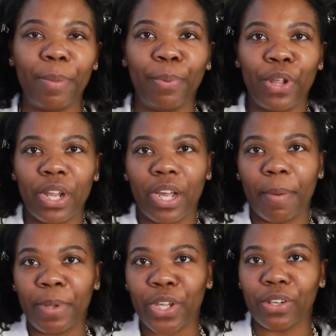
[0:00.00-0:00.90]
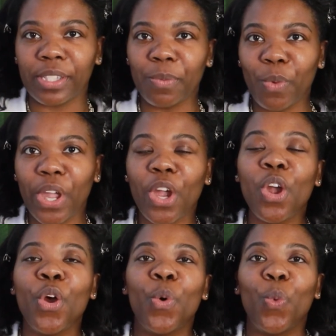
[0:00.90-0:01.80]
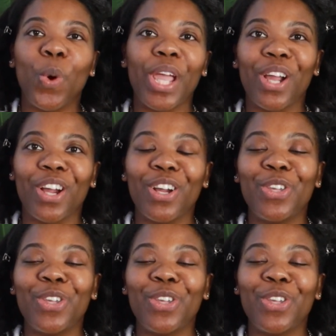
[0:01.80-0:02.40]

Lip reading: put it up here somewhere where